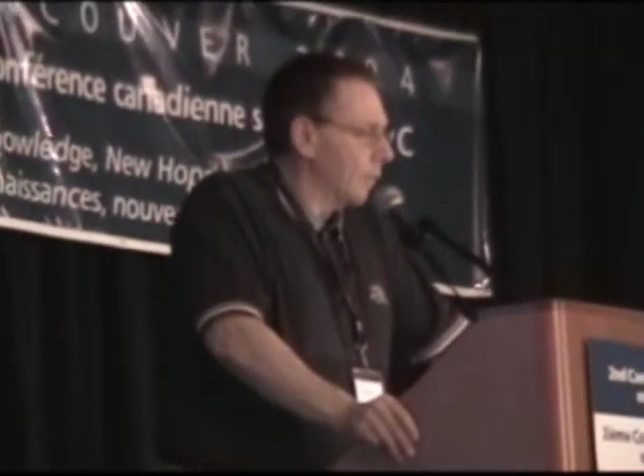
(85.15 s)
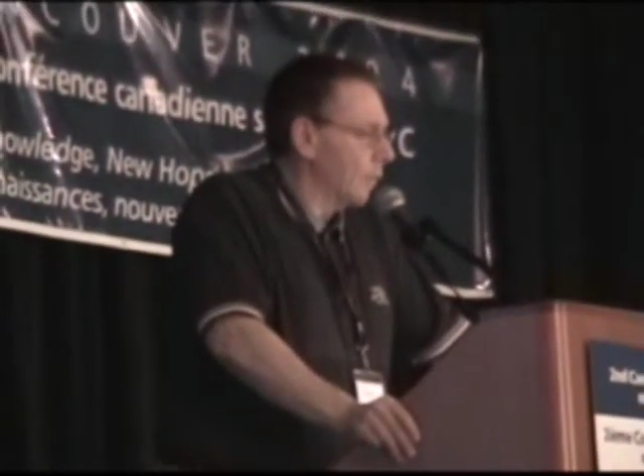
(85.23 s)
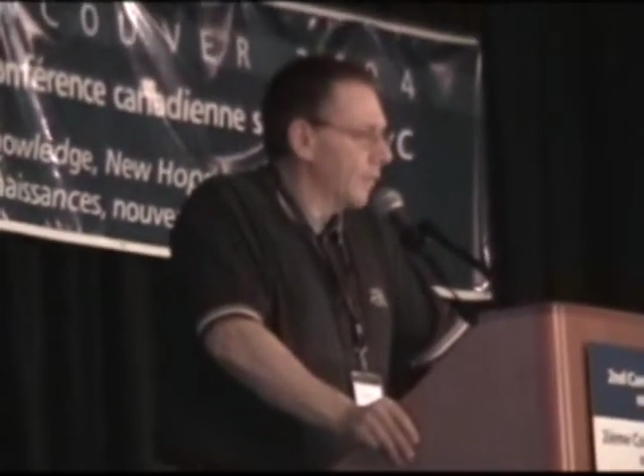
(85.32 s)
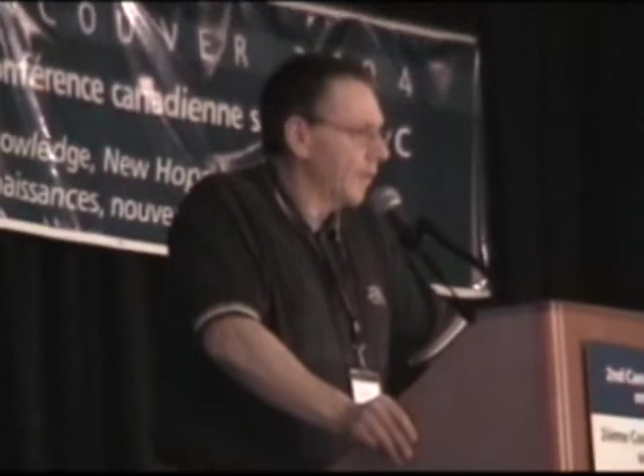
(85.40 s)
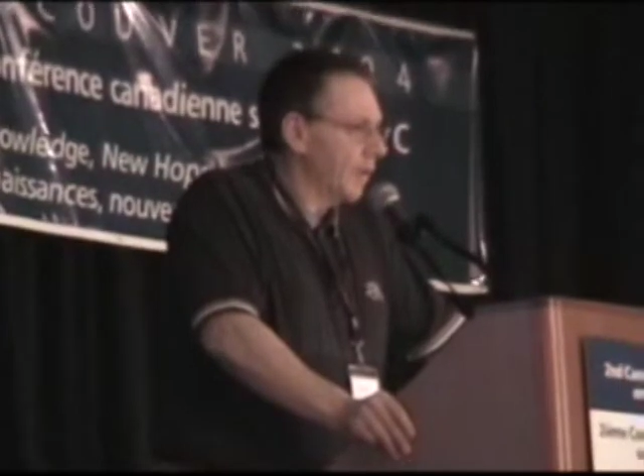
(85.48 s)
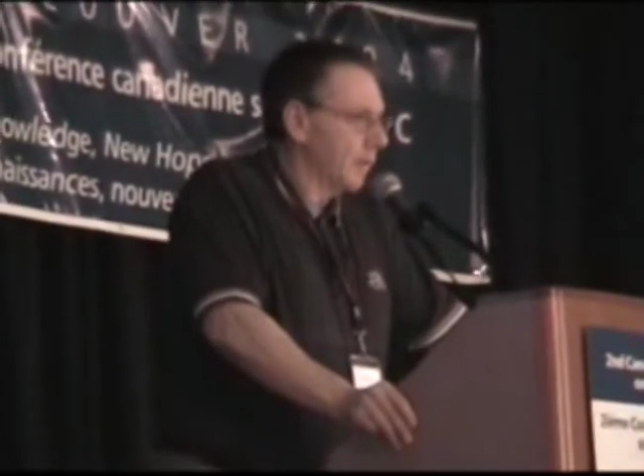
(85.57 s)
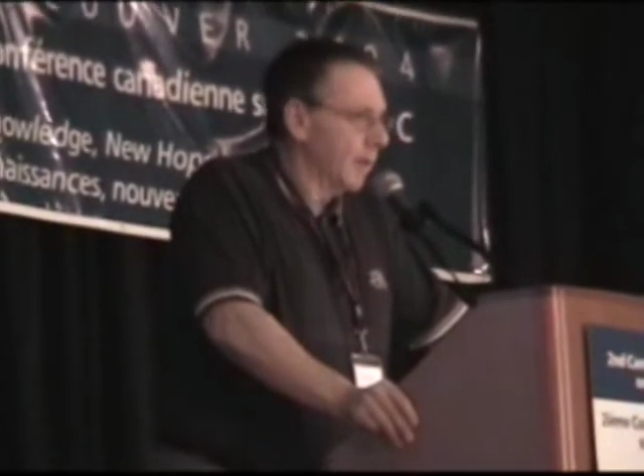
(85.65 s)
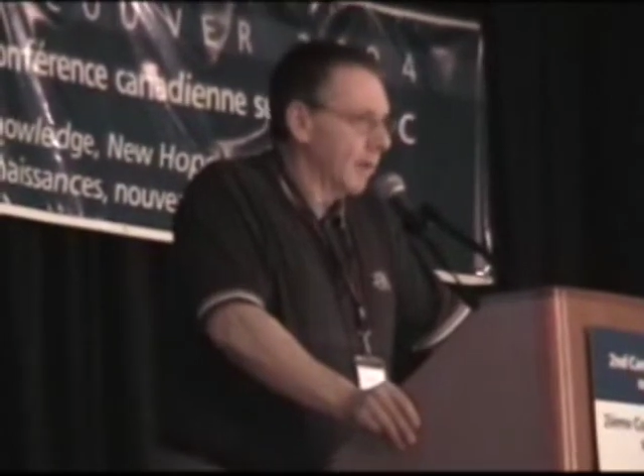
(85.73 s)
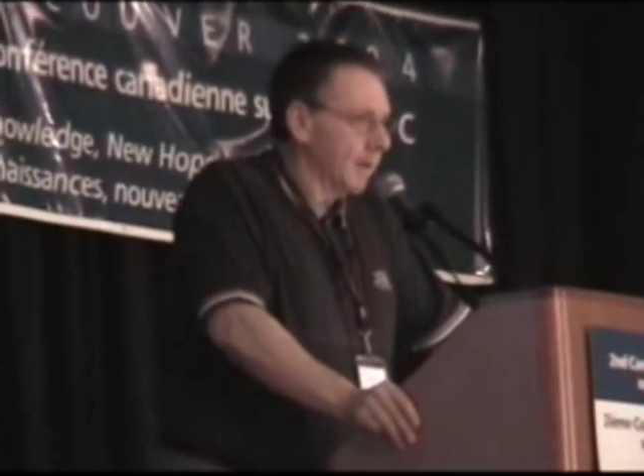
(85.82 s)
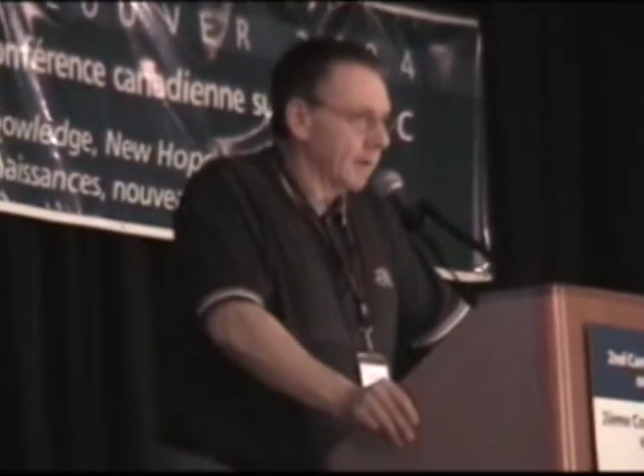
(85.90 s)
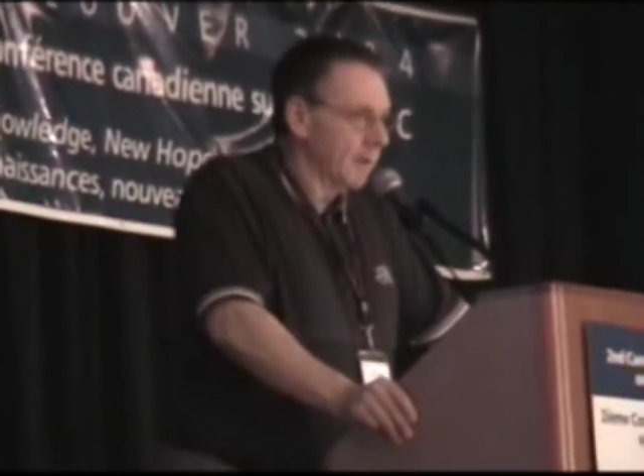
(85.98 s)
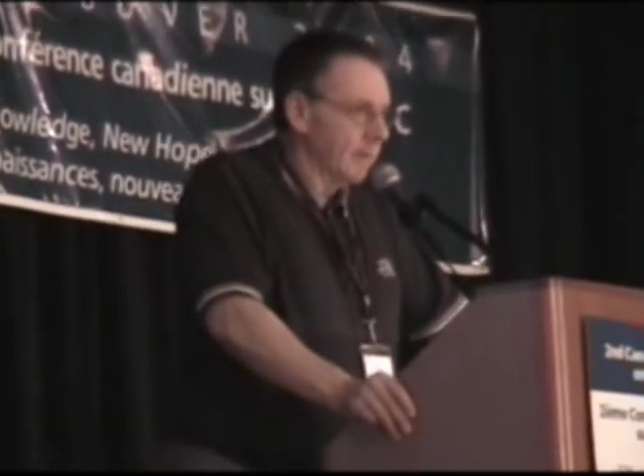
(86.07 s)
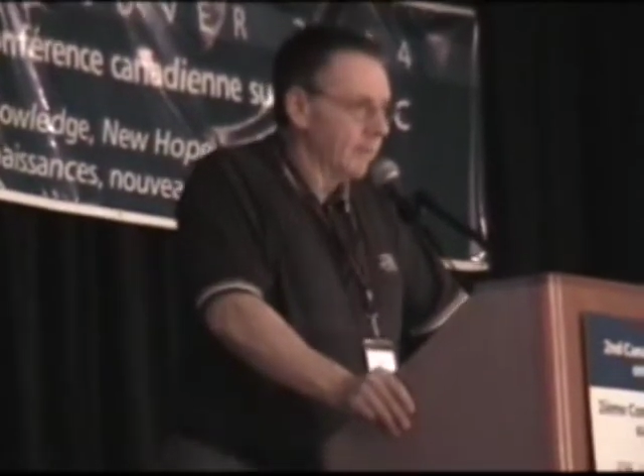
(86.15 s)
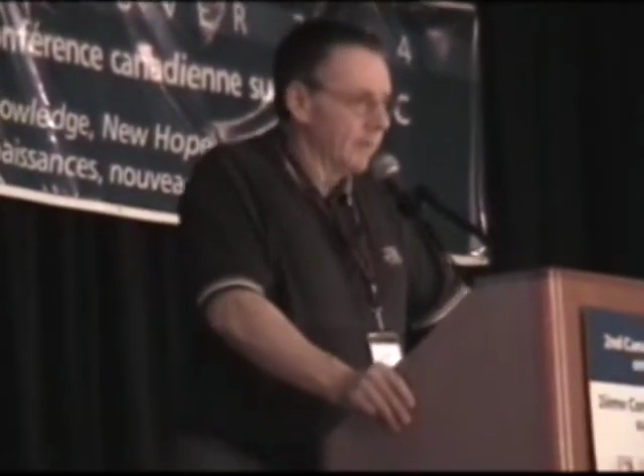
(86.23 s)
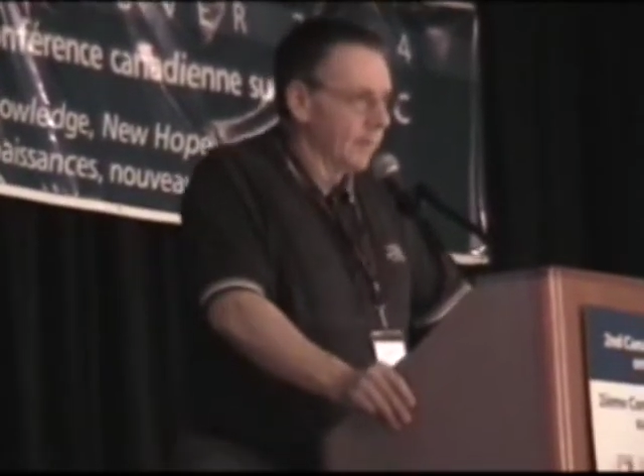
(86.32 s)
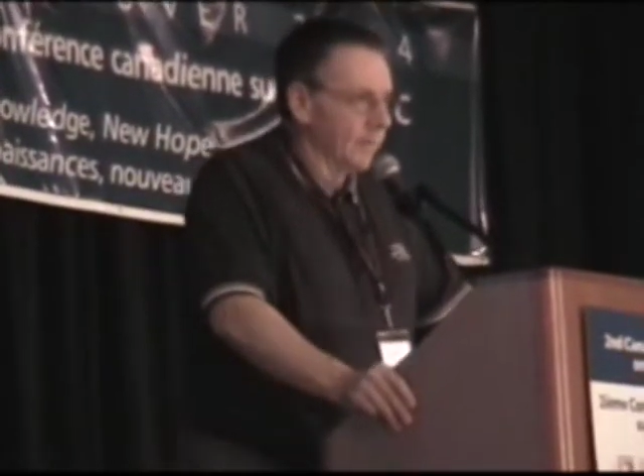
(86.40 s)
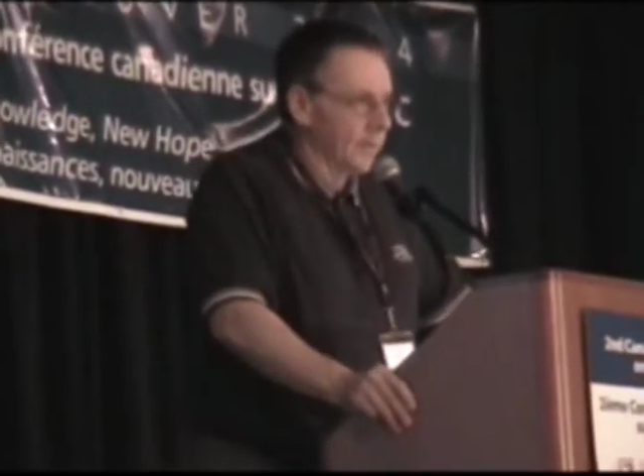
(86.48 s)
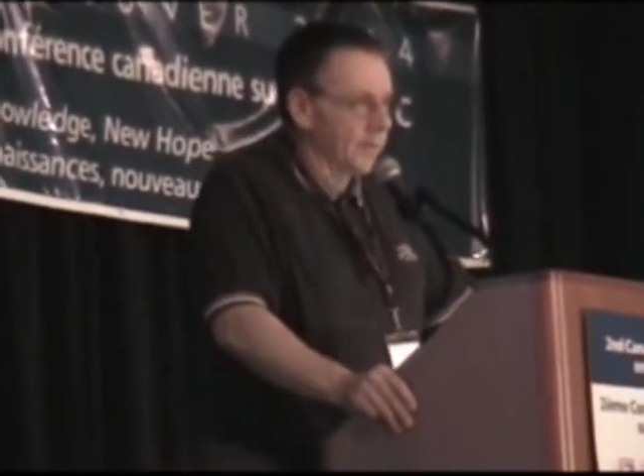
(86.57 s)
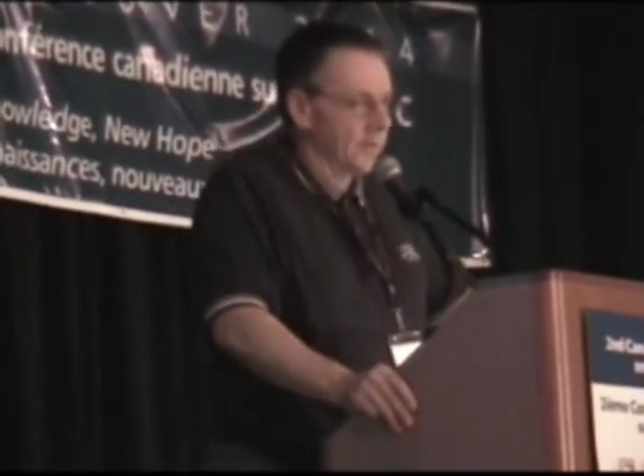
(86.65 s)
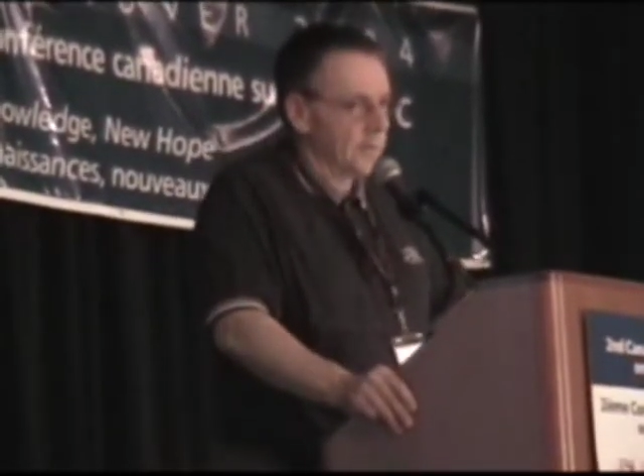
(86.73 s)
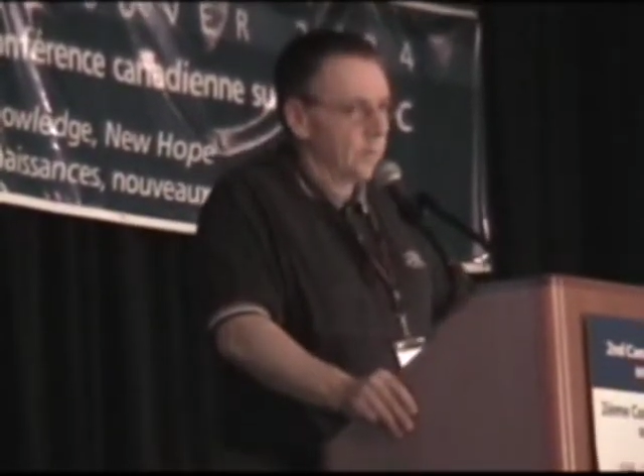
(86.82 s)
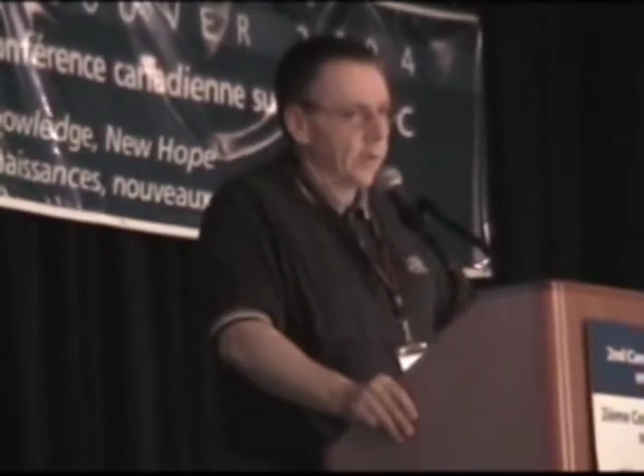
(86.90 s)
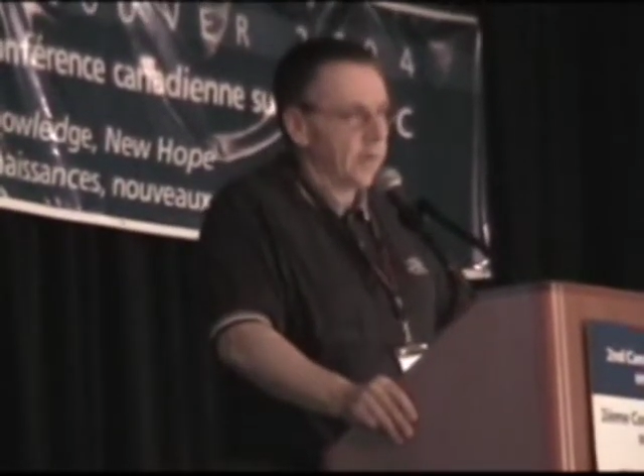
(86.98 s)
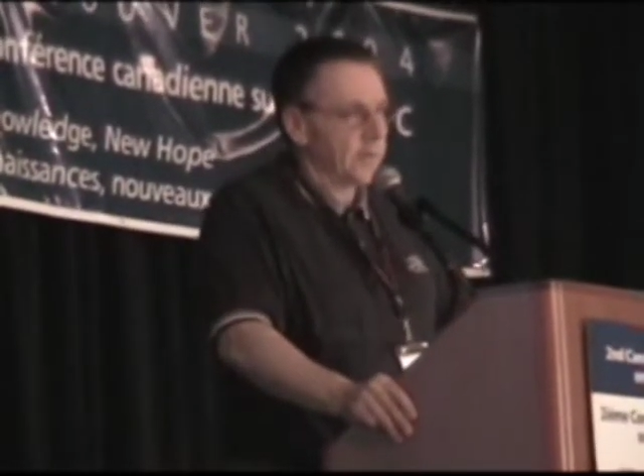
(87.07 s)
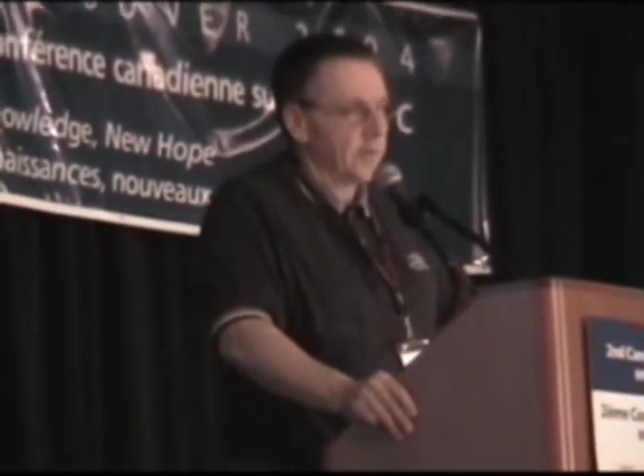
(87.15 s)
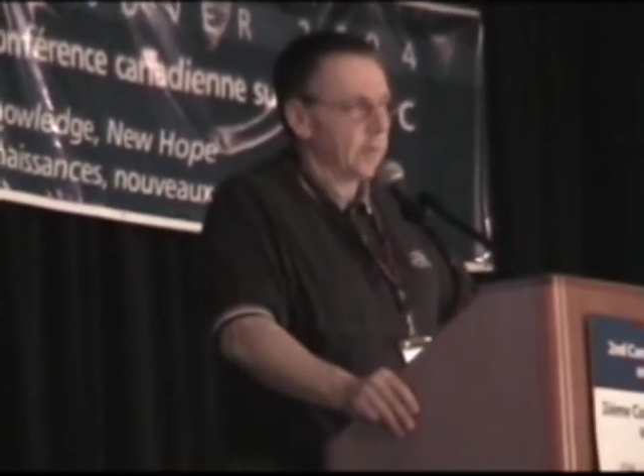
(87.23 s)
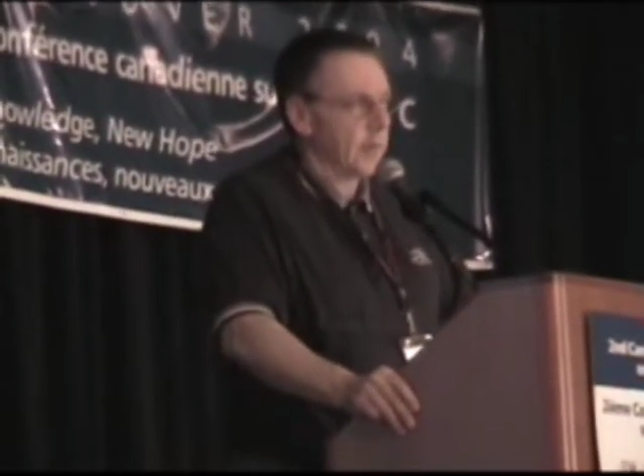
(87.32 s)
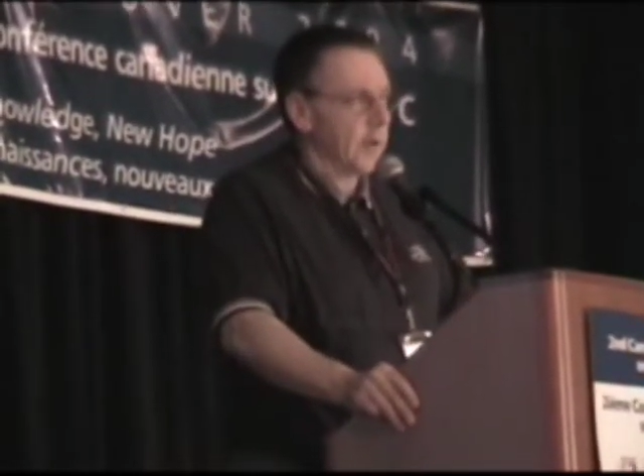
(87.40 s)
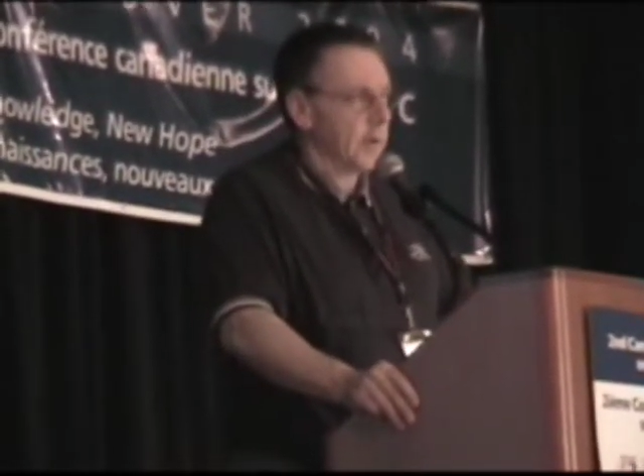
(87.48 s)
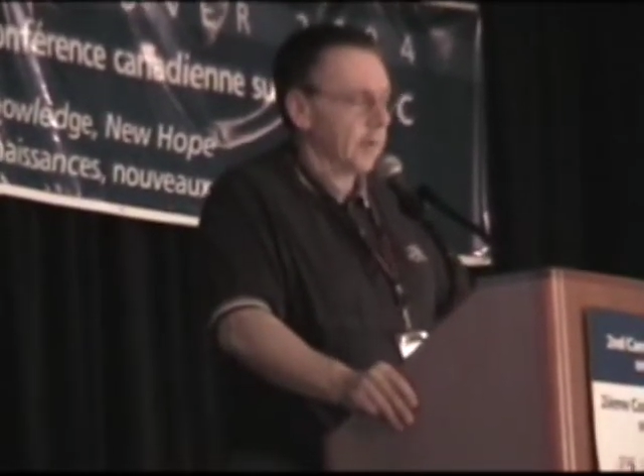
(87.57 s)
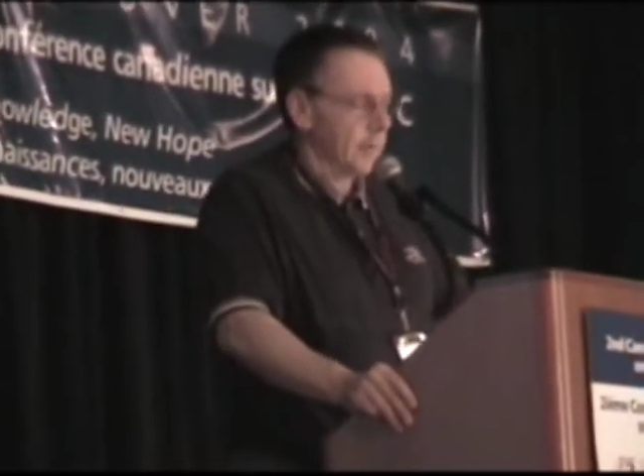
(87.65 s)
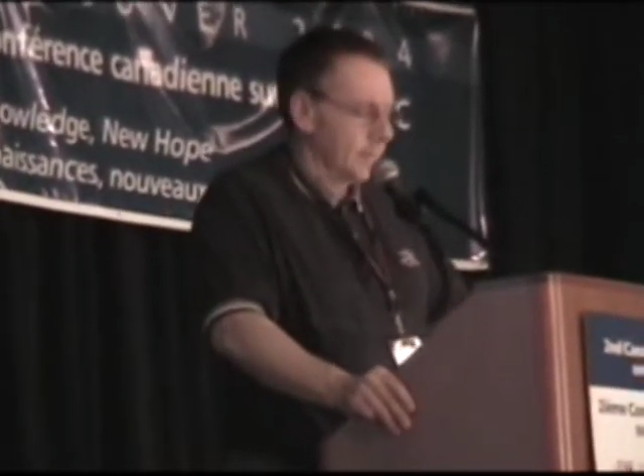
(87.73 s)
what's he going to be like to live with if this is the way he's going to be?